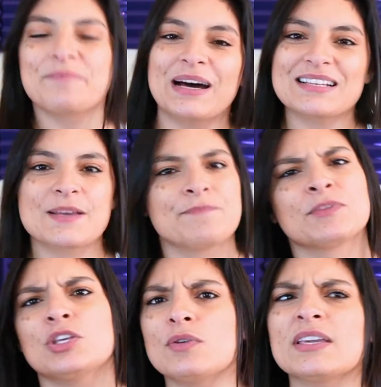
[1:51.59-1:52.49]
But
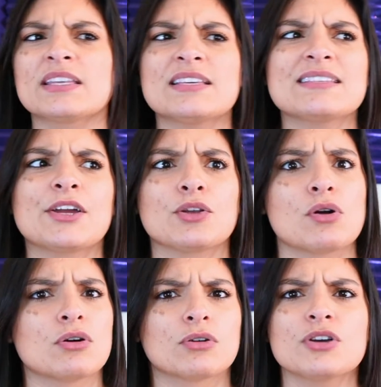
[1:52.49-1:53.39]
you can get these at your
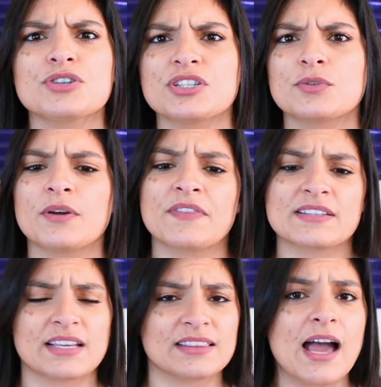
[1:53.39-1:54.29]
local grocery store and
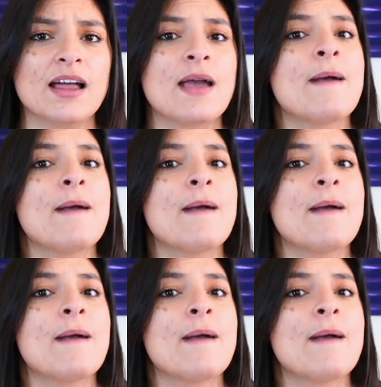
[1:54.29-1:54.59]
things like that.